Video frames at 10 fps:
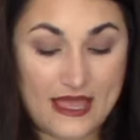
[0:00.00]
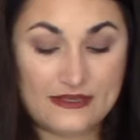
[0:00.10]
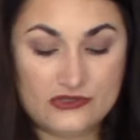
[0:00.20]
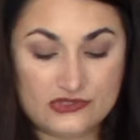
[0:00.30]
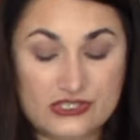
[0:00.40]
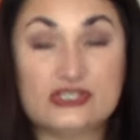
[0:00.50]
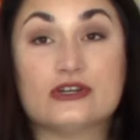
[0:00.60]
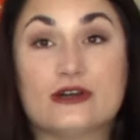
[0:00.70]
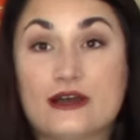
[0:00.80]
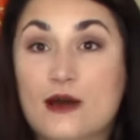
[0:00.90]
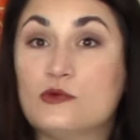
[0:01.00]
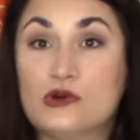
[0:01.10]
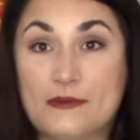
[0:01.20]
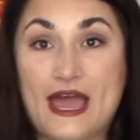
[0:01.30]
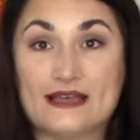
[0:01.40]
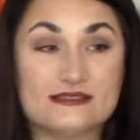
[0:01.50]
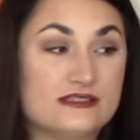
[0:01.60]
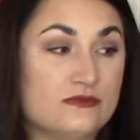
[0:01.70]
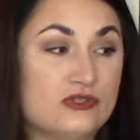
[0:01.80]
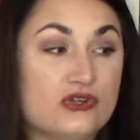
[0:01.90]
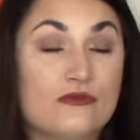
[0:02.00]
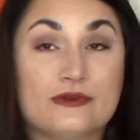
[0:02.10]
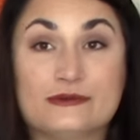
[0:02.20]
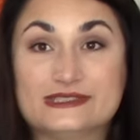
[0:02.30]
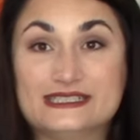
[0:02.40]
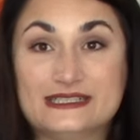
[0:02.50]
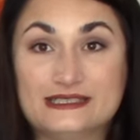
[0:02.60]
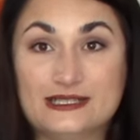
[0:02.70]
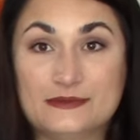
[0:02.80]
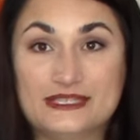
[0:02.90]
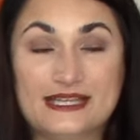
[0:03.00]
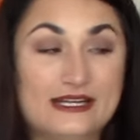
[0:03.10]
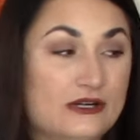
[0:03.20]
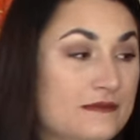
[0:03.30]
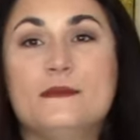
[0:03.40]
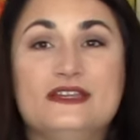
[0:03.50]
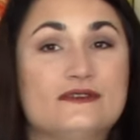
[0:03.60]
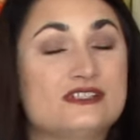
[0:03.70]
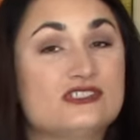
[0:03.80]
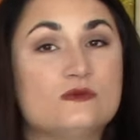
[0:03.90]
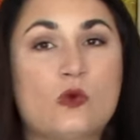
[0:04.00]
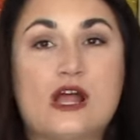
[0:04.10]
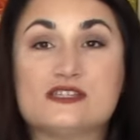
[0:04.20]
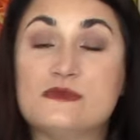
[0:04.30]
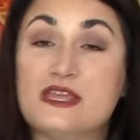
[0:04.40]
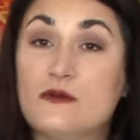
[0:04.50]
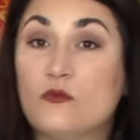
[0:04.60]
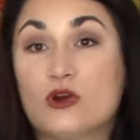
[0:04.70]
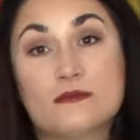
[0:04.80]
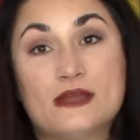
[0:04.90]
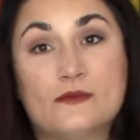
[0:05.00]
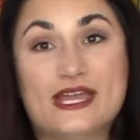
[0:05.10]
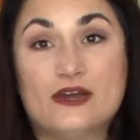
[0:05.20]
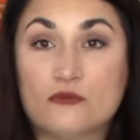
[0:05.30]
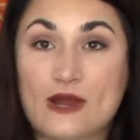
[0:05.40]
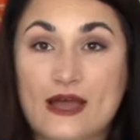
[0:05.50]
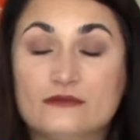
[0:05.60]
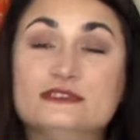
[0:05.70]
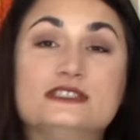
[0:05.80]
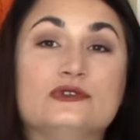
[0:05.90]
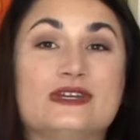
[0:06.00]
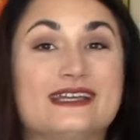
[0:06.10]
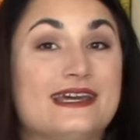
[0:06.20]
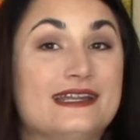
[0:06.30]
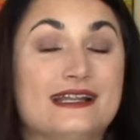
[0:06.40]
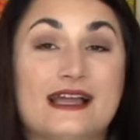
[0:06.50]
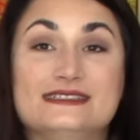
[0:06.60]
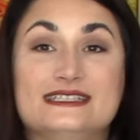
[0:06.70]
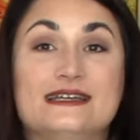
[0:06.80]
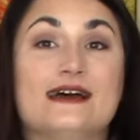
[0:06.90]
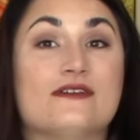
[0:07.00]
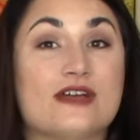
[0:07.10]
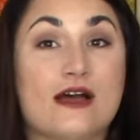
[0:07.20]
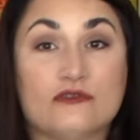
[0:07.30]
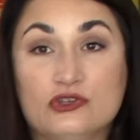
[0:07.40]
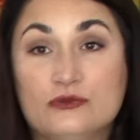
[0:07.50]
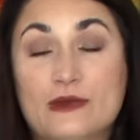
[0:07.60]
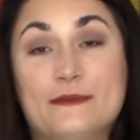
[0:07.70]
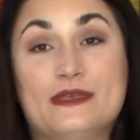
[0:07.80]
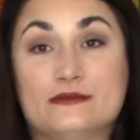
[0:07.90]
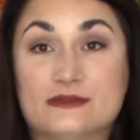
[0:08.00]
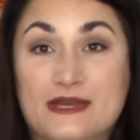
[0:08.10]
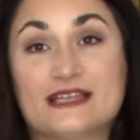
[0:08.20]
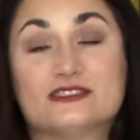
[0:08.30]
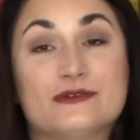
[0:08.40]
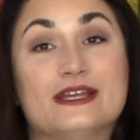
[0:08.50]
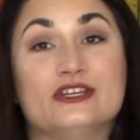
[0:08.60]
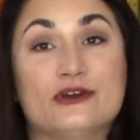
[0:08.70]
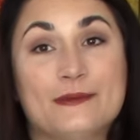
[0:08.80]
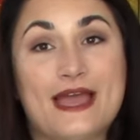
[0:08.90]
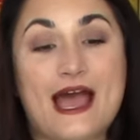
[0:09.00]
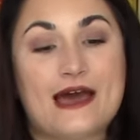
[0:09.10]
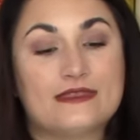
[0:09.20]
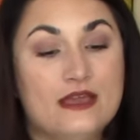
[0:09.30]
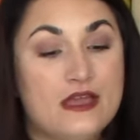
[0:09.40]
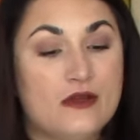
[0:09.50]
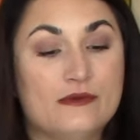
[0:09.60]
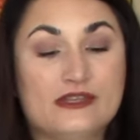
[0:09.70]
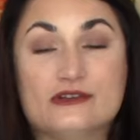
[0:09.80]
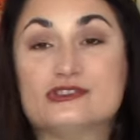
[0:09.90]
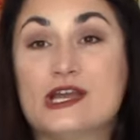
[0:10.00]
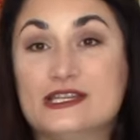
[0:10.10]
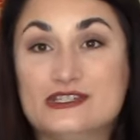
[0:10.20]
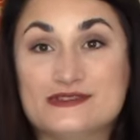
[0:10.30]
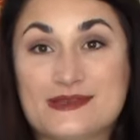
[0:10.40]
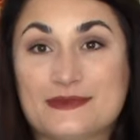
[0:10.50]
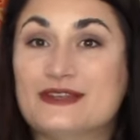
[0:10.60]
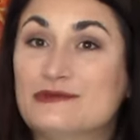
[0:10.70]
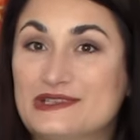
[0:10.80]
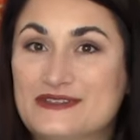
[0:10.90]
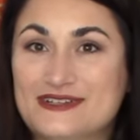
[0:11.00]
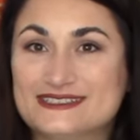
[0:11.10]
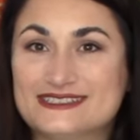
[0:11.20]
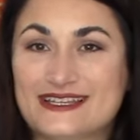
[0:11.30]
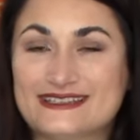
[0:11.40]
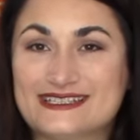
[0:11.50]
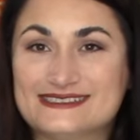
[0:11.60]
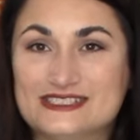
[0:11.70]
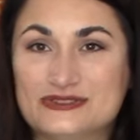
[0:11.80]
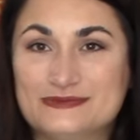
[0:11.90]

that usually took a couple of passes, which hopefully we'll see a little bit later. But you can just watch me work my way around so you can get an idea of how you might be able to best create your path when you're trying to do something really fancy like this too.